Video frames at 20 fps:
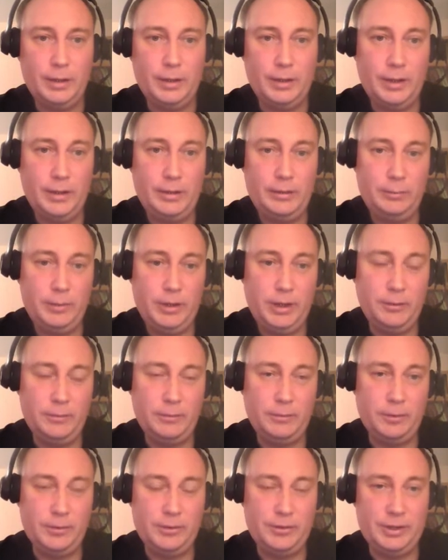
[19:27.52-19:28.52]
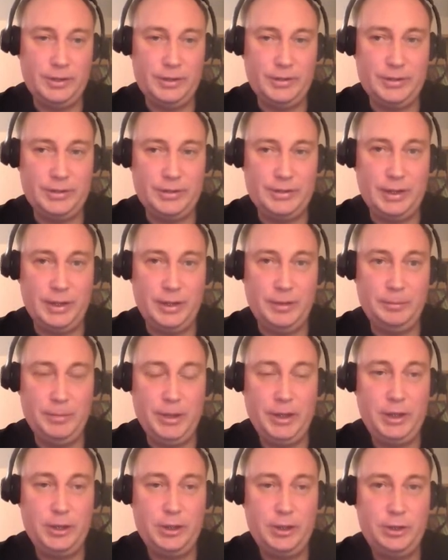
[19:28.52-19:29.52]
another way, of course, is installing
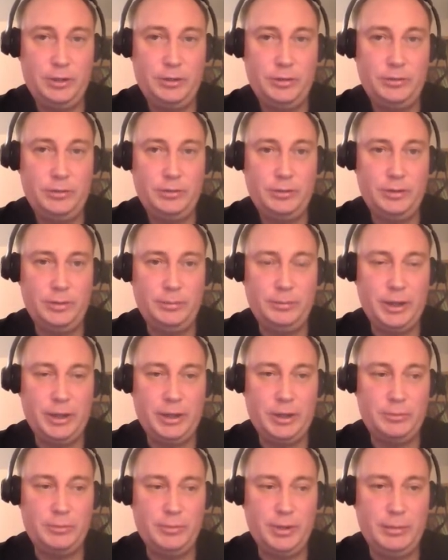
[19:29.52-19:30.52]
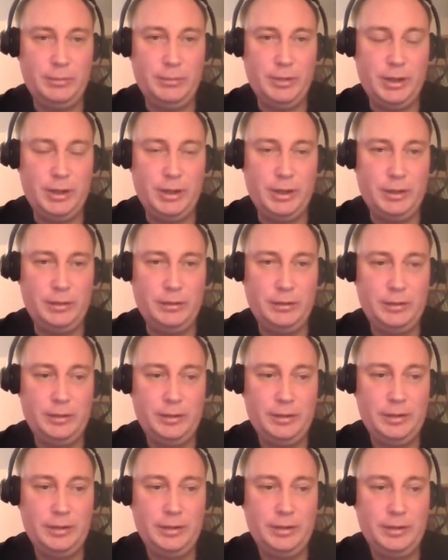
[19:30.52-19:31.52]
package. The package may be
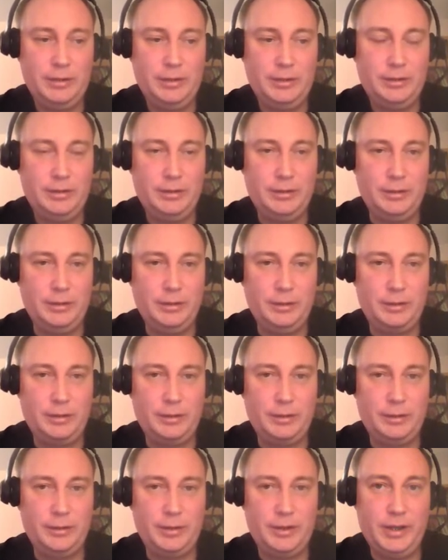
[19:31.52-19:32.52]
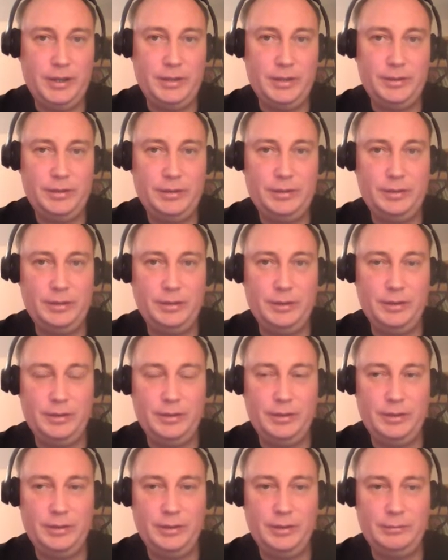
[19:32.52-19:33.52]
located
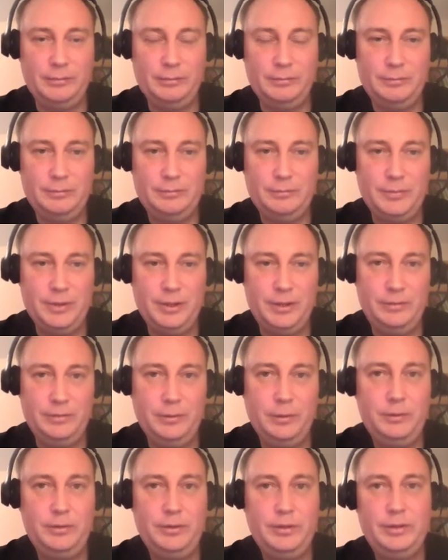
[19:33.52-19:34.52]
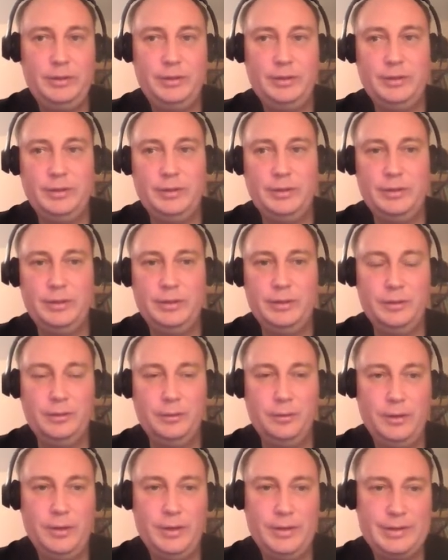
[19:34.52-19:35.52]
in default
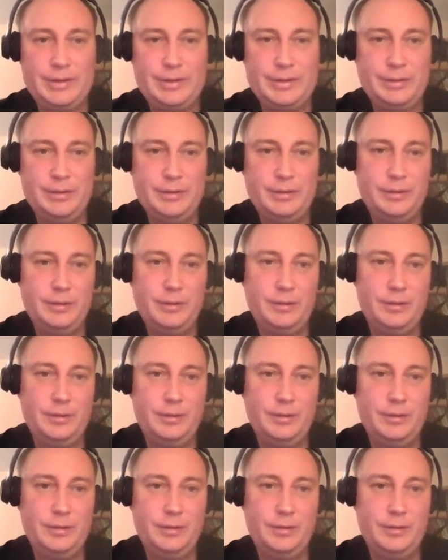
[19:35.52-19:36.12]
OS